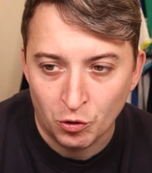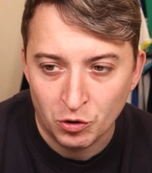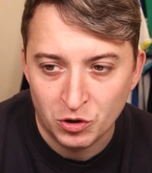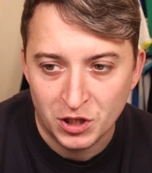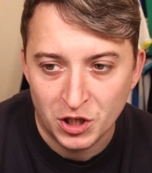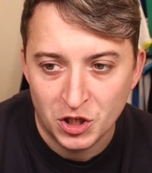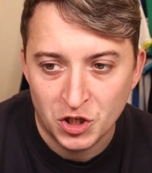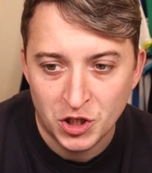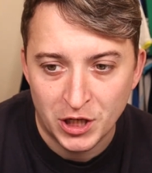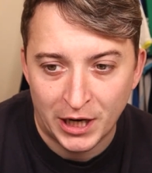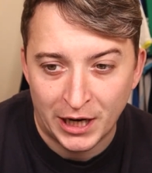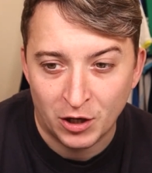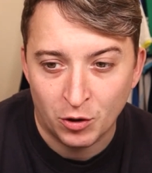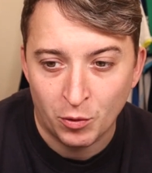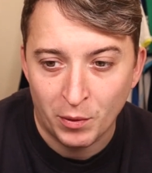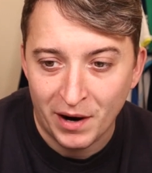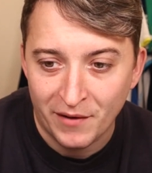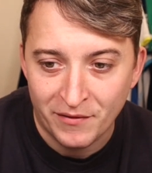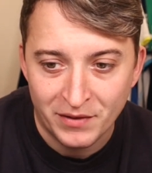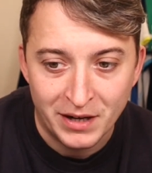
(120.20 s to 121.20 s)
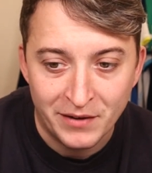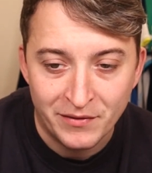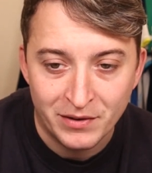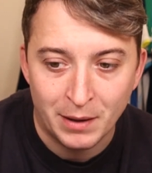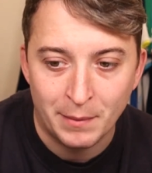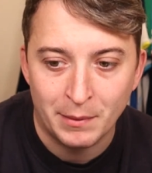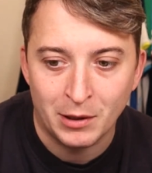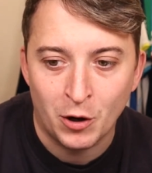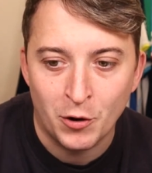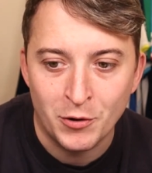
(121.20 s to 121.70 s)
this channel. We haven't even
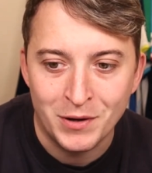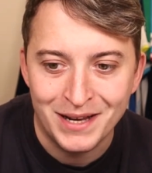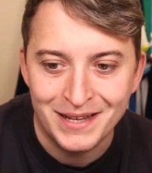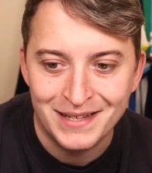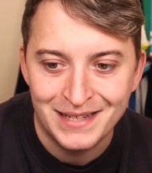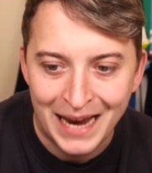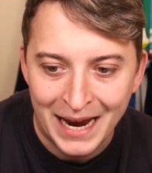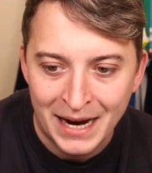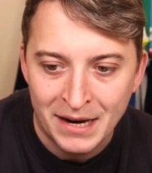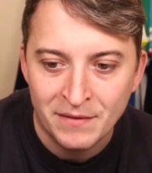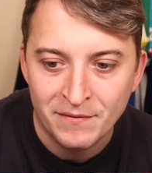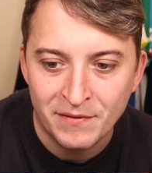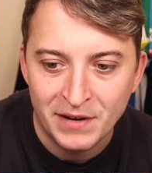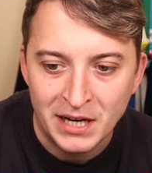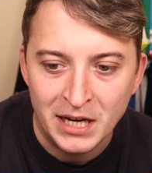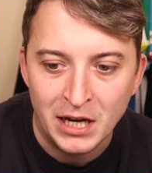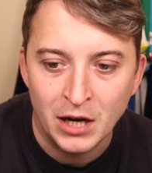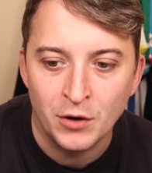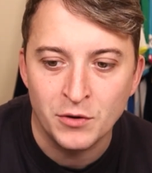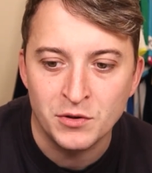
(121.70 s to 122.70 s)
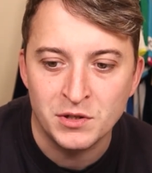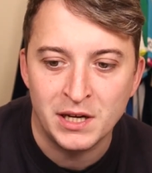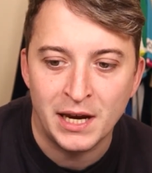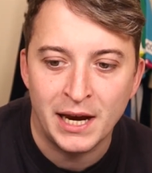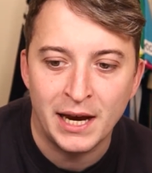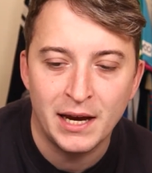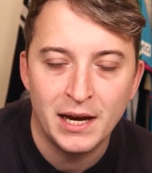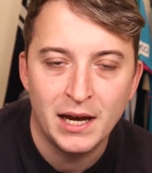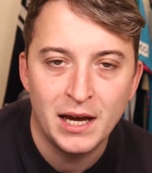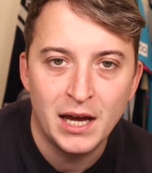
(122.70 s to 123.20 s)
uploaded 10 videos
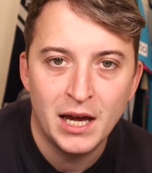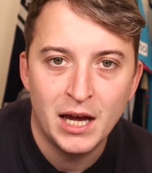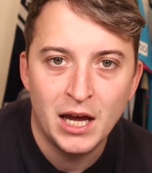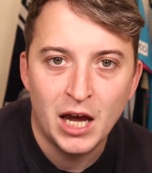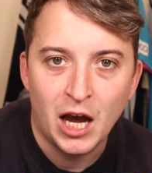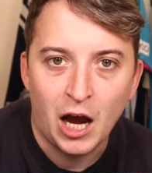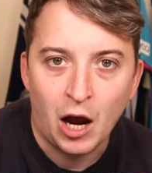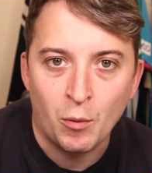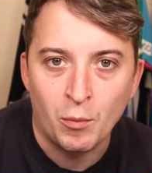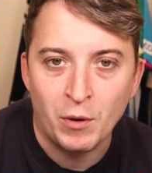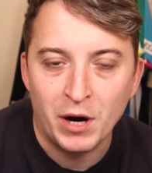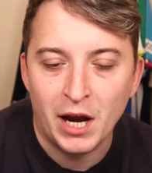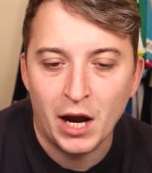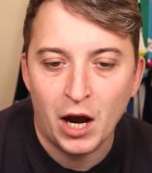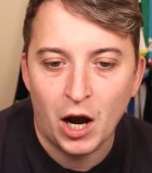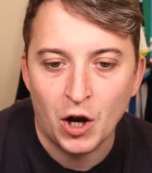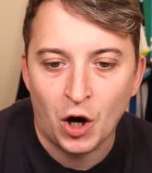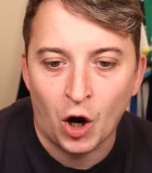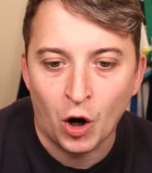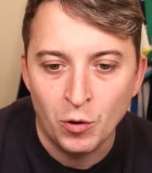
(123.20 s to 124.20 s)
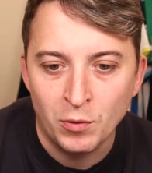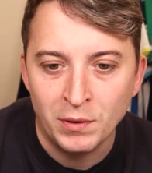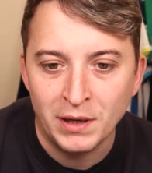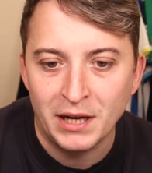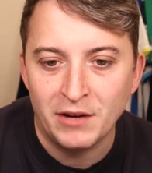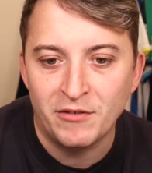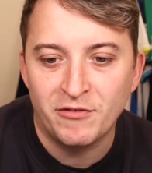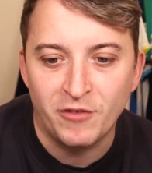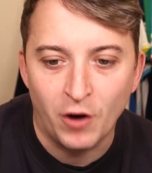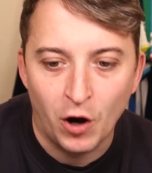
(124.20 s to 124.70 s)
yet. And we're only
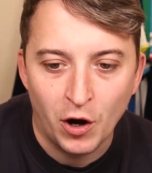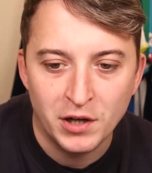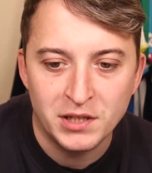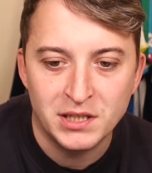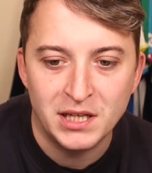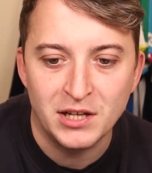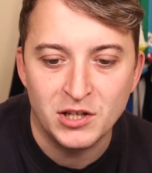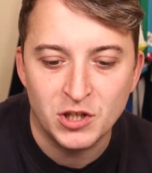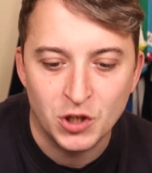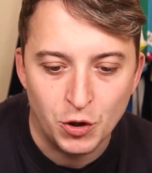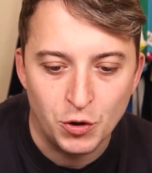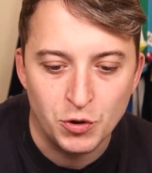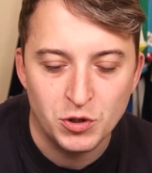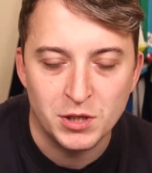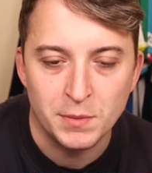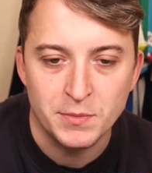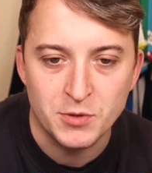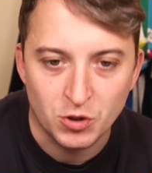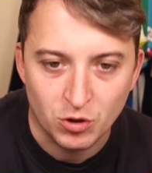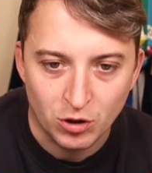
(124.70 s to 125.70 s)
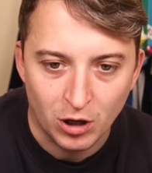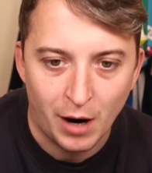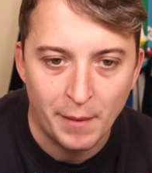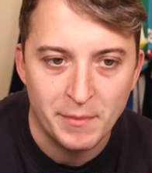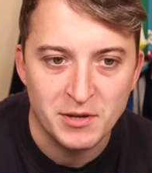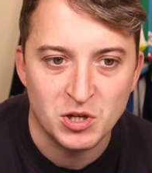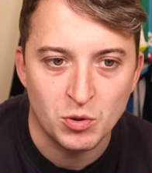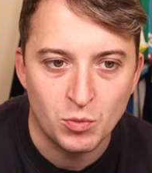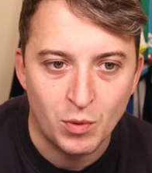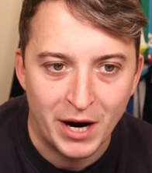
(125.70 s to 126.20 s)
32 subscribers
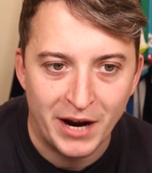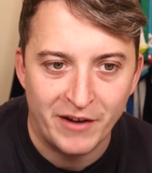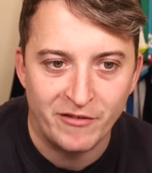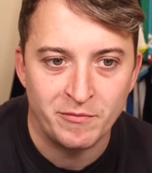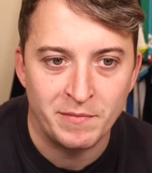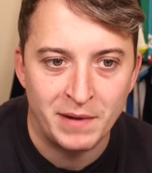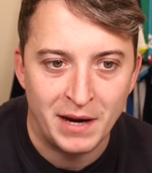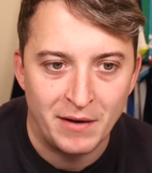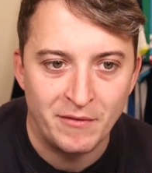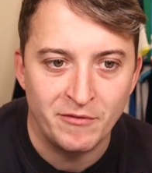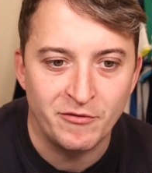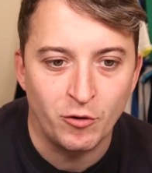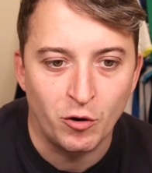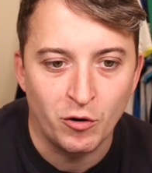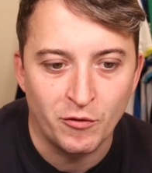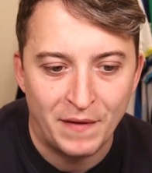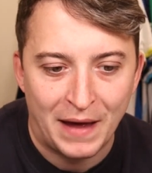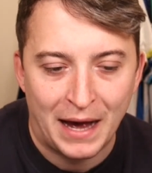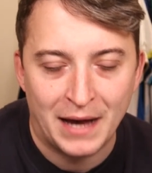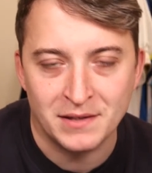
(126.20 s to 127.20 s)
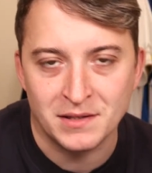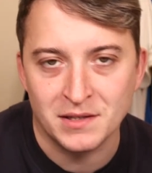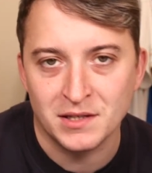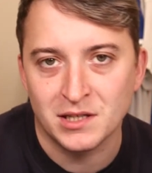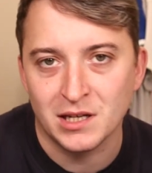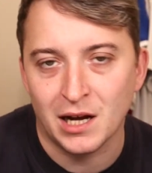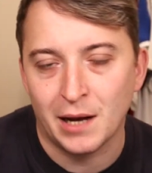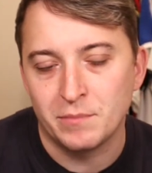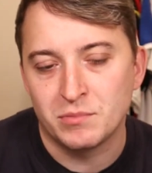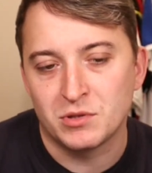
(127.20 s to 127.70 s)
away from hitting 4,000
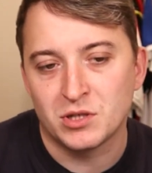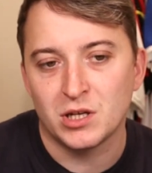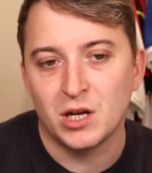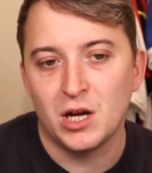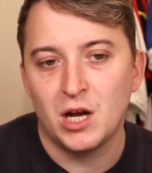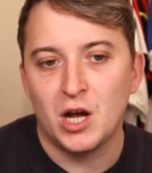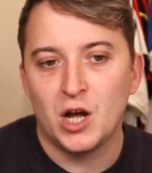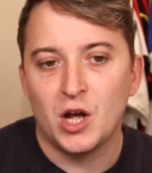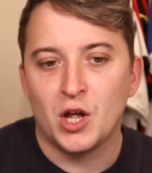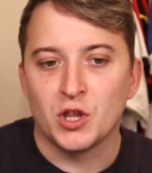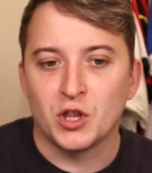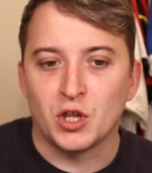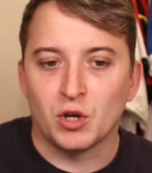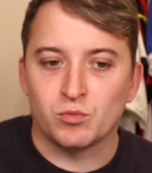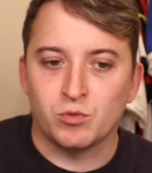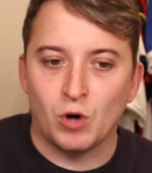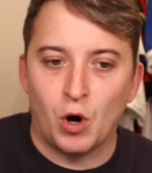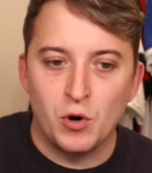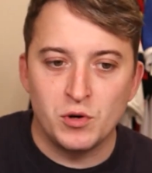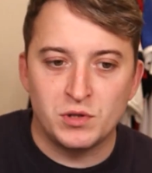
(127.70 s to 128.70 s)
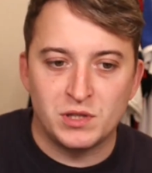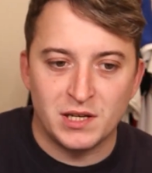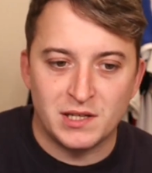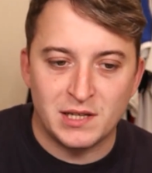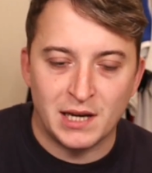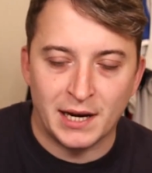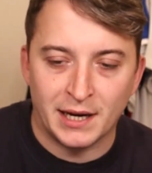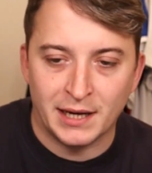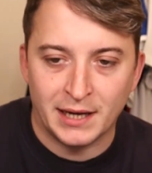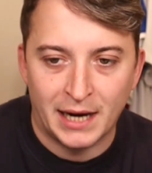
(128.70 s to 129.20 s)
subs. The road to
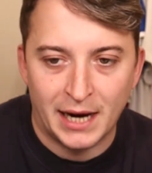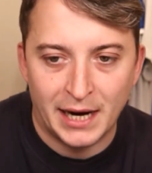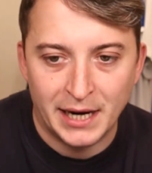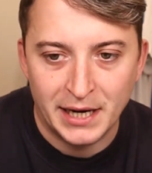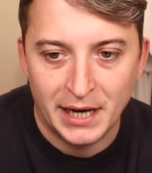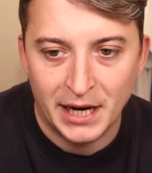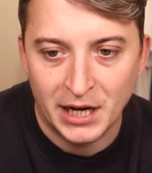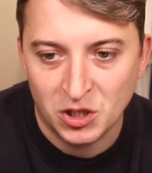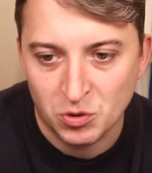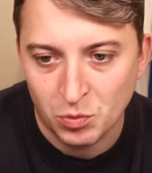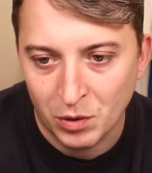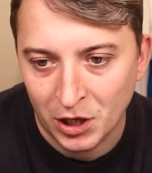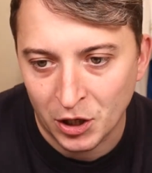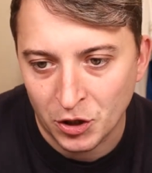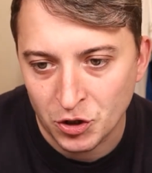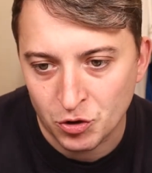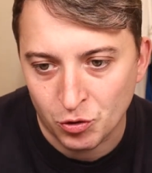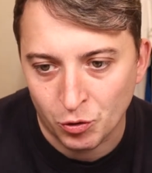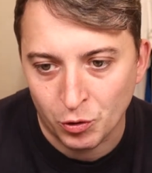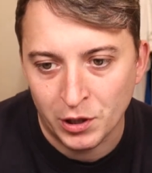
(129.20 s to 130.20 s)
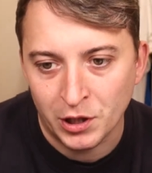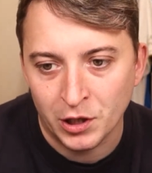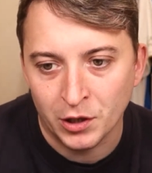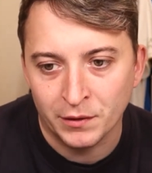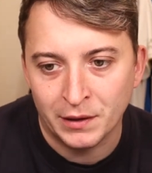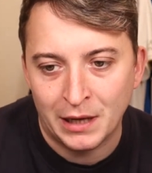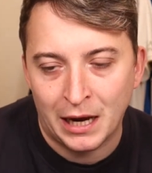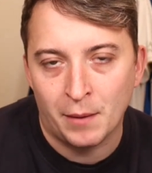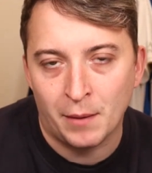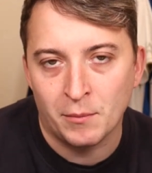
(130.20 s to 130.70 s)
10K is well and truly on.
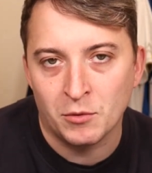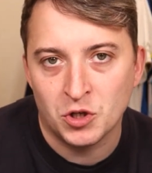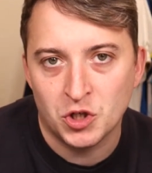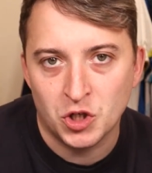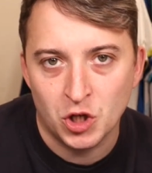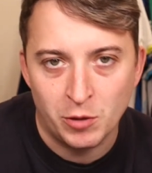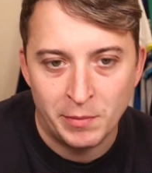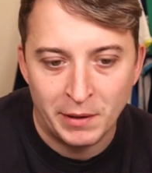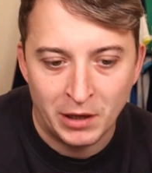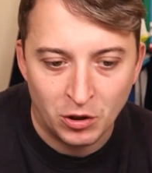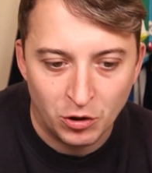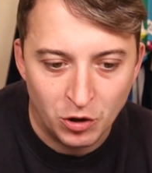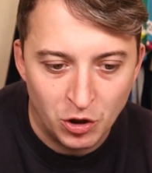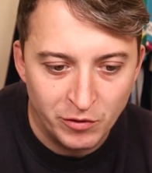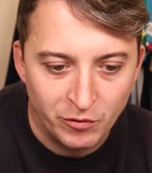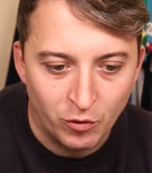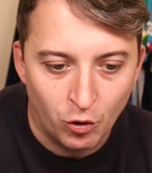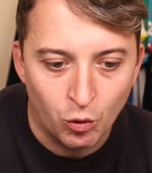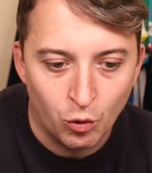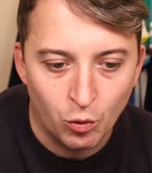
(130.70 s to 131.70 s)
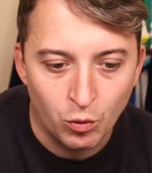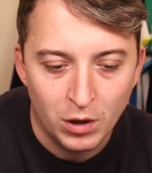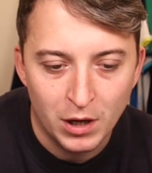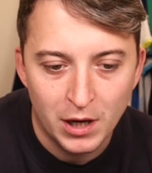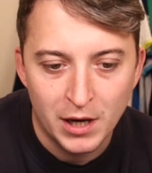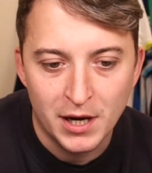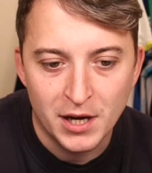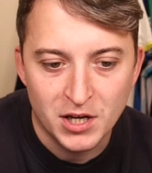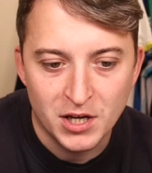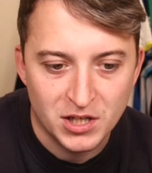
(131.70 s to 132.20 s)
Now, I'm assuming you've all
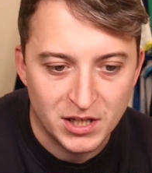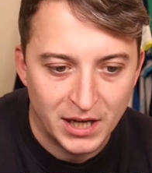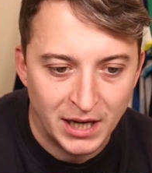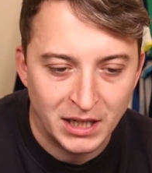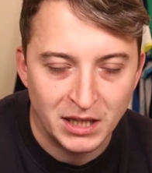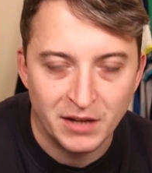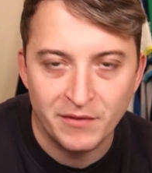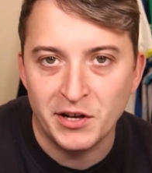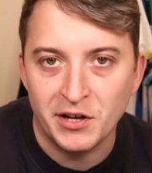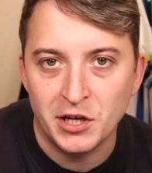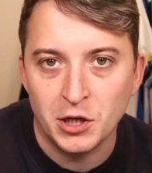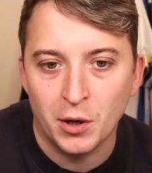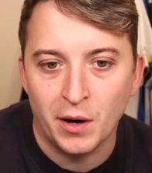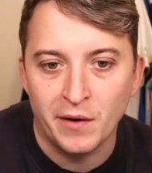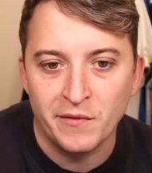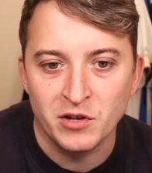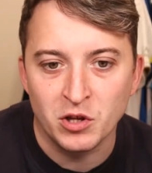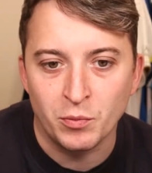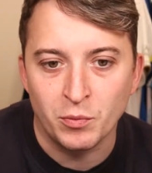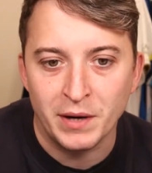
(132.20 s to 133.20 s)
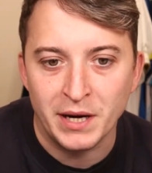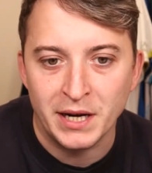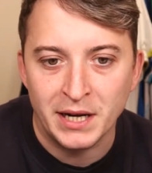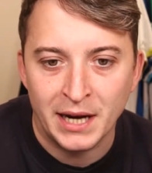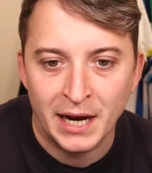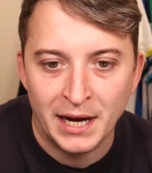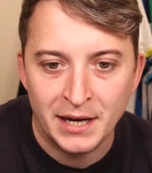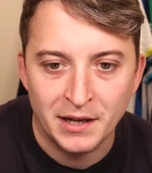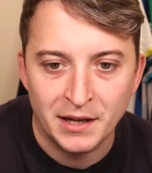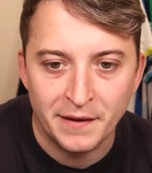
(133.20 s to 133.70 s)
seen the video over the
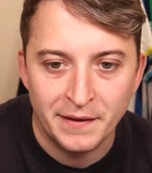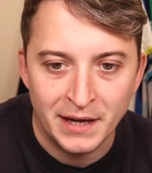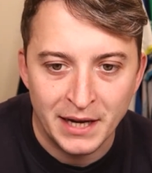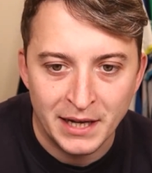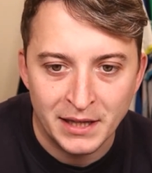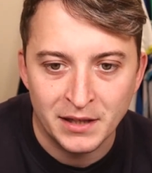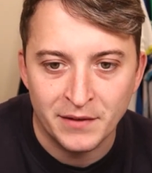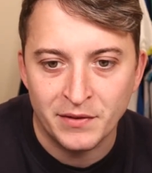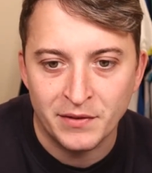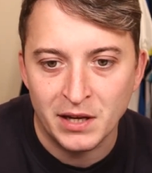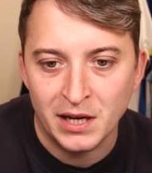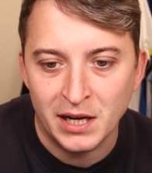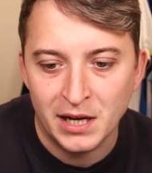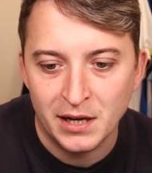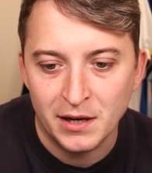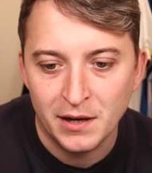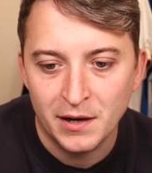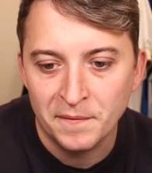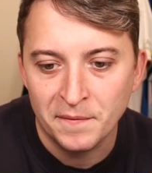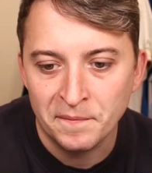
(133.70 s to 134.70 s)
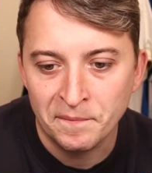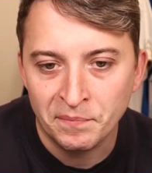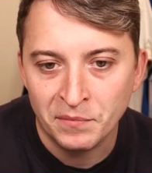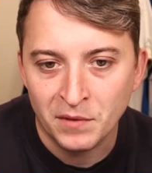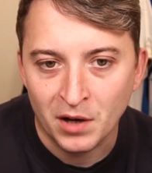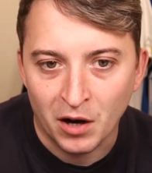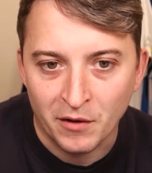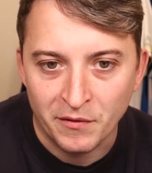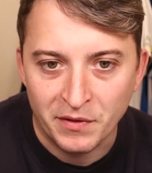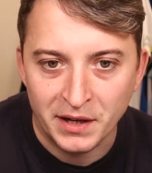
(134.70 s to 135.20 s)
weekend at the end of the
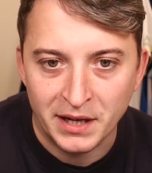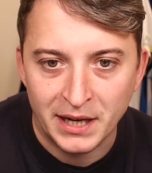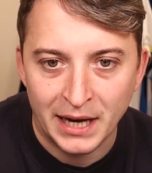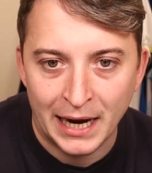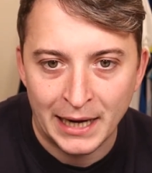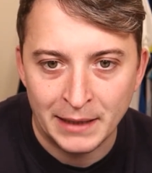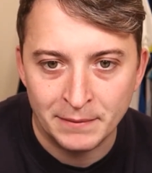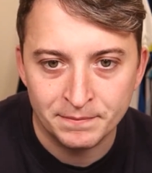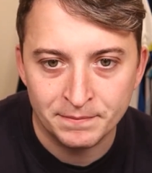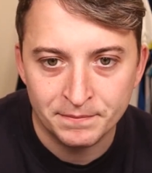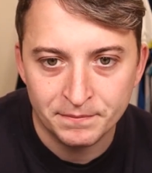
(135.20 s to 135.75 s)
game.